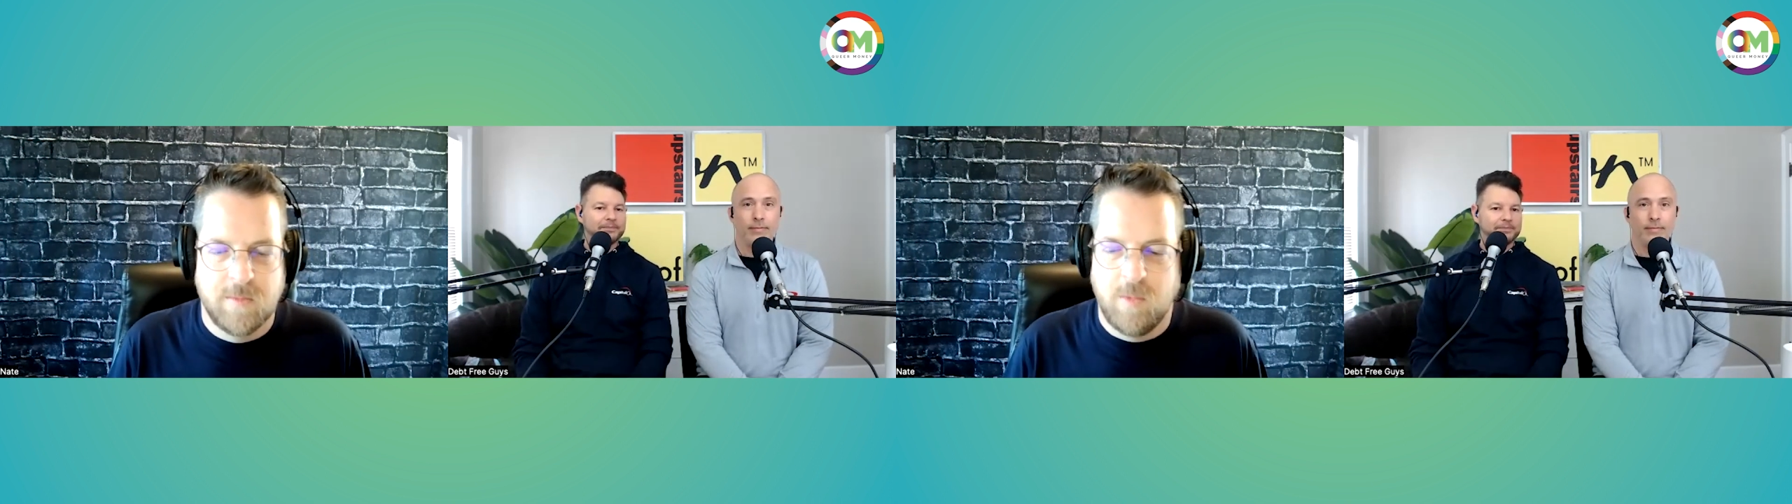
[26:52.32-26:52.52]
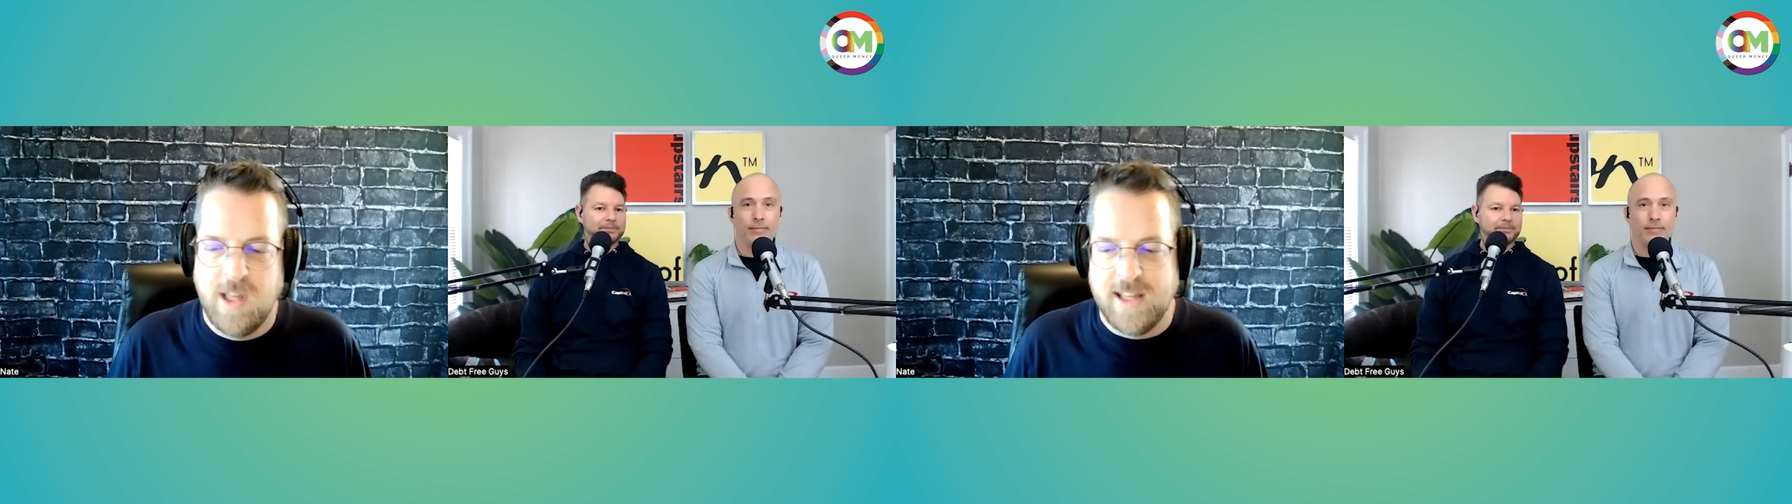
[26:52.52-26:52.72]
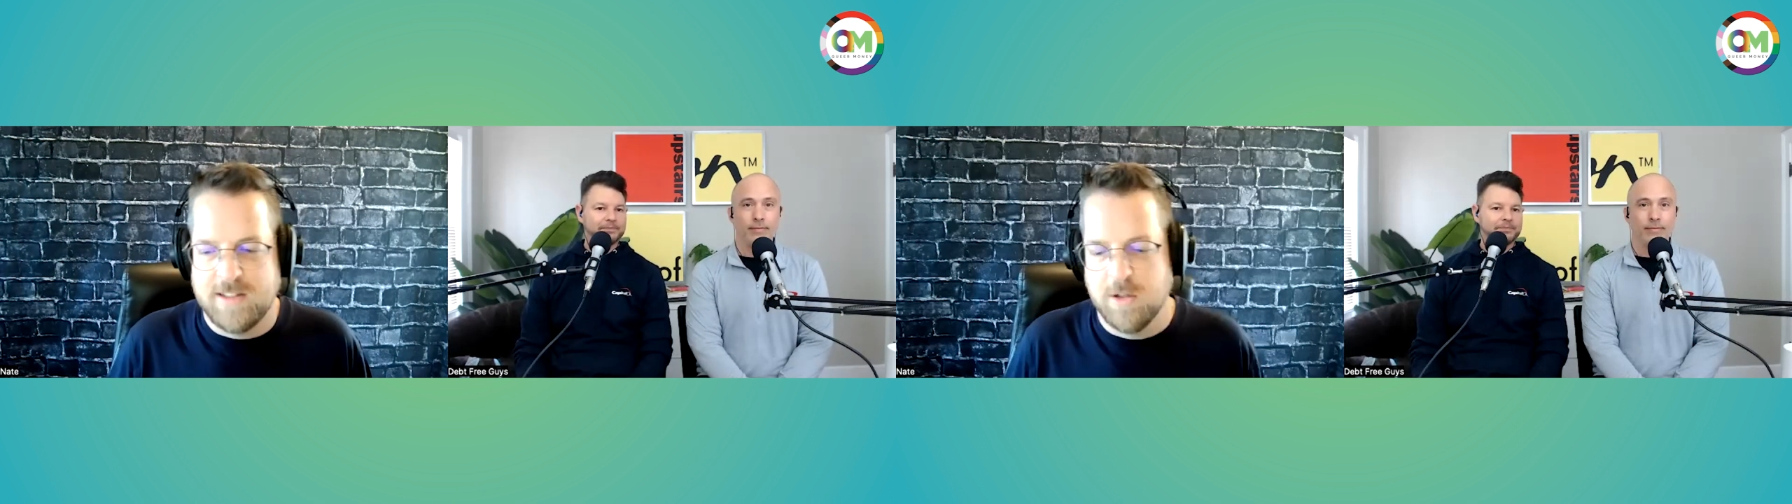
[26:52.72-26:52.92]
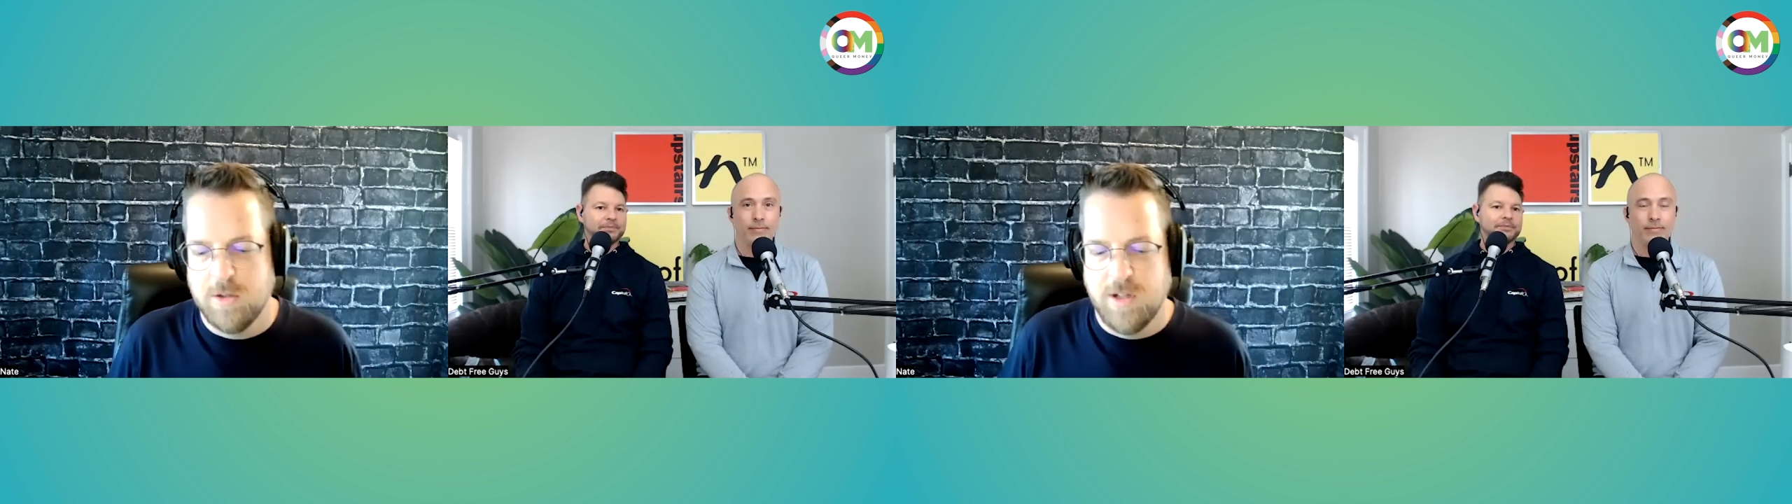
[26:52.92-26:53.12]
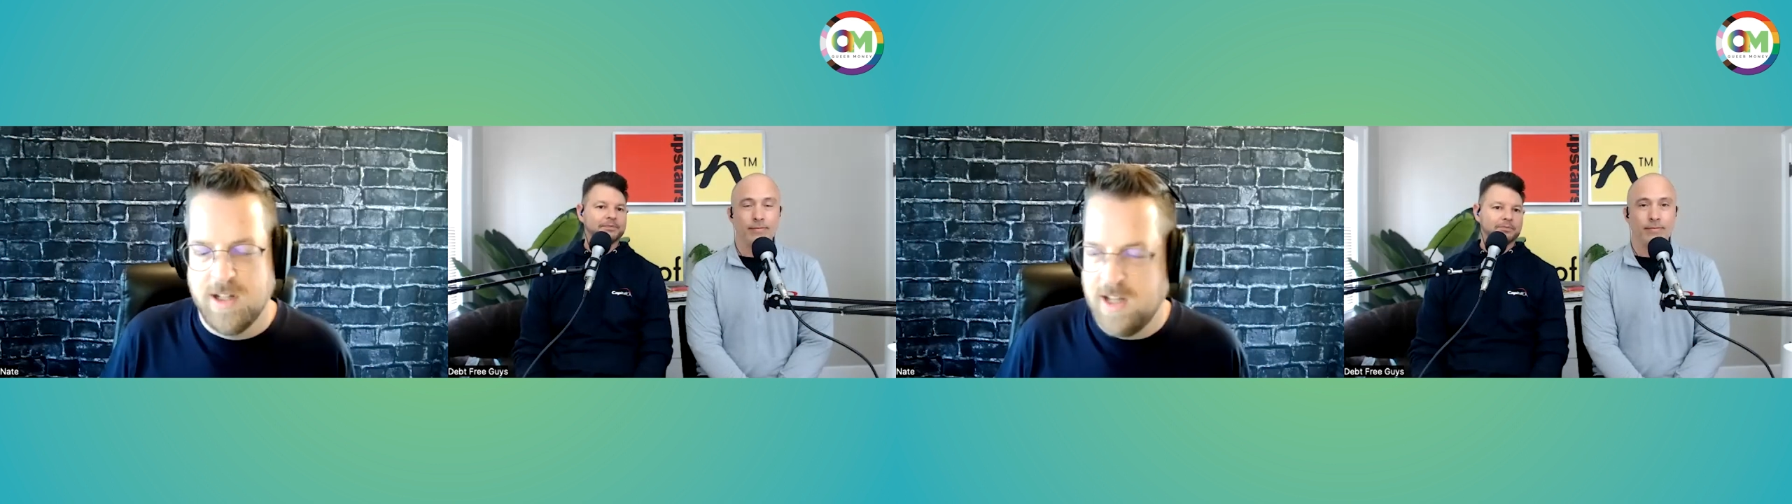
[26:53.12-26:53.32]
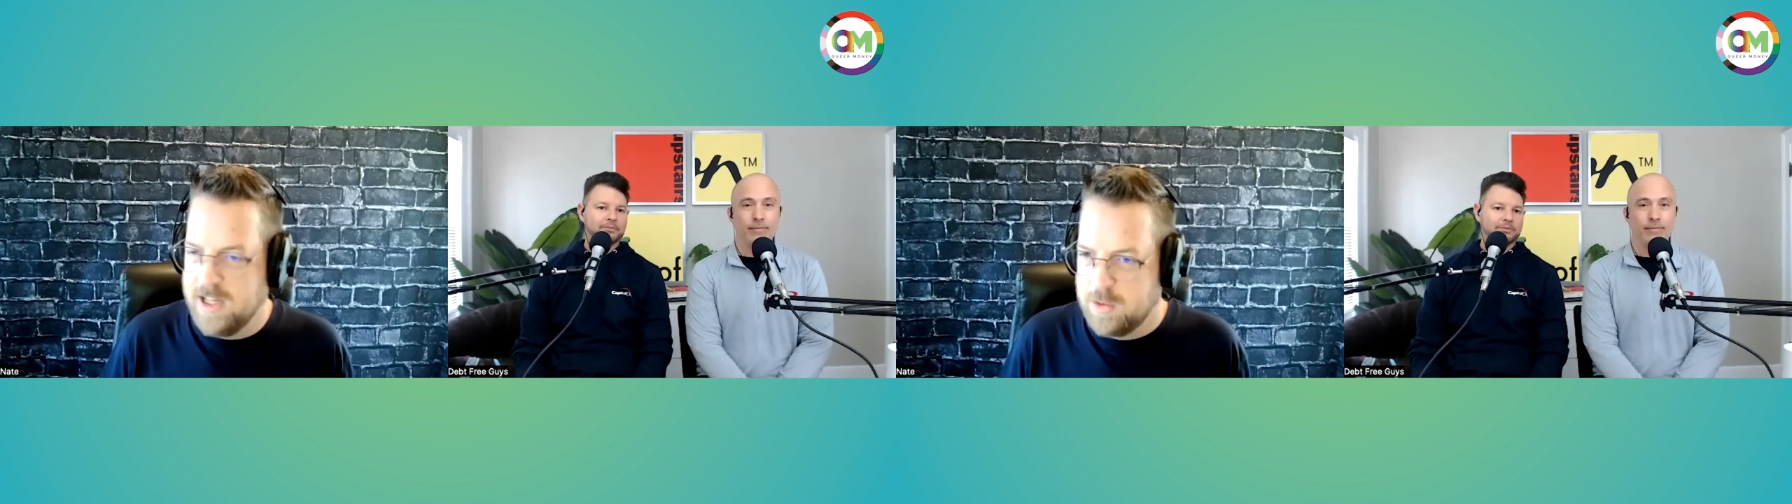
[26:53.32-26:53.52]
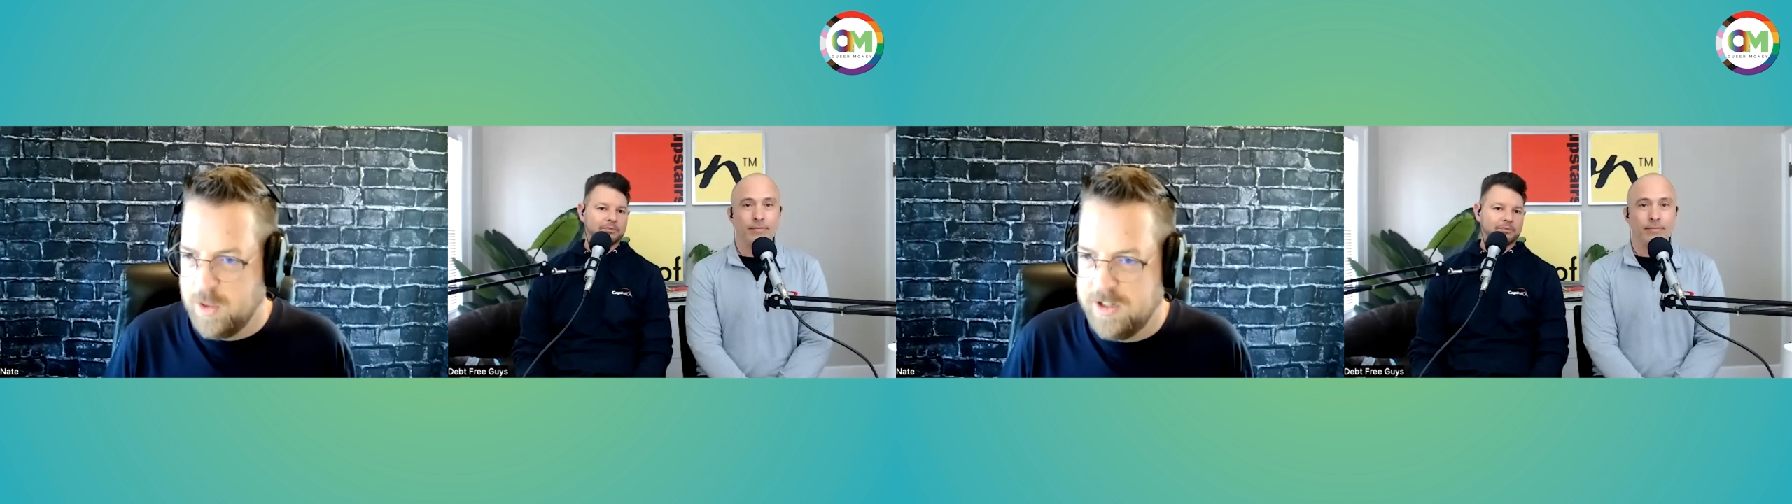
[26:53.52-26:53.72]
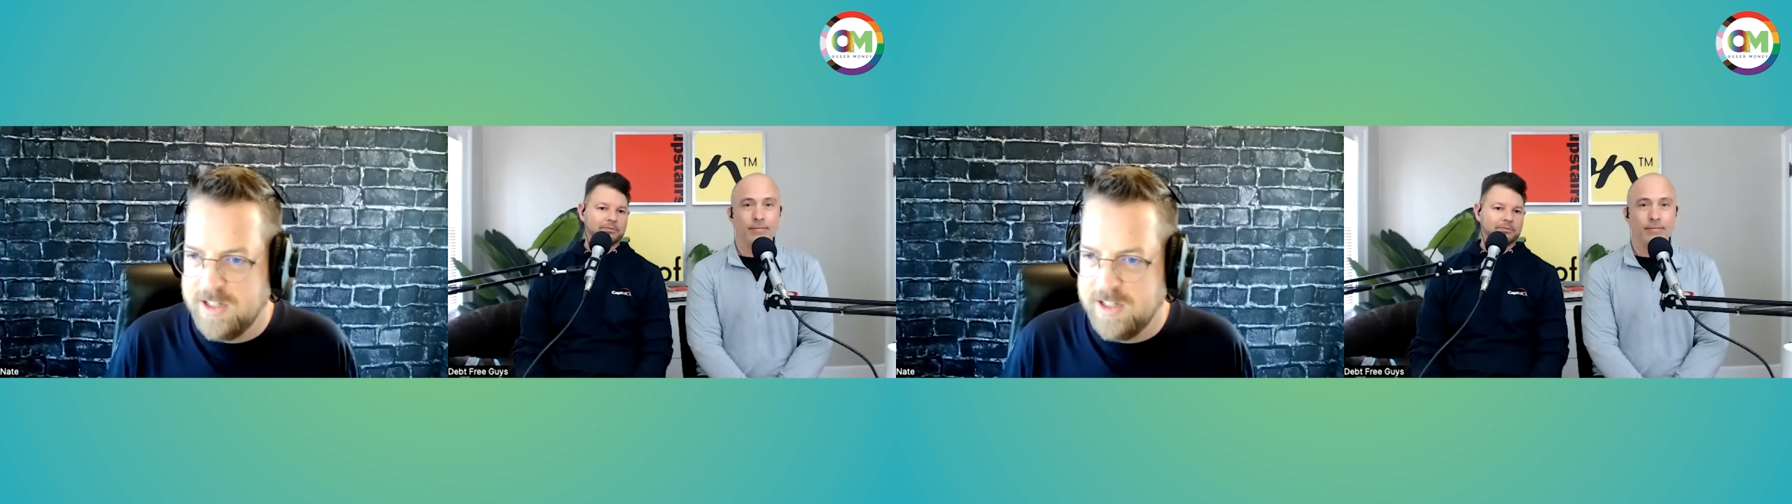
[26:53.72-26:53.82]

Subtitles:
Yeah, so on Twitter,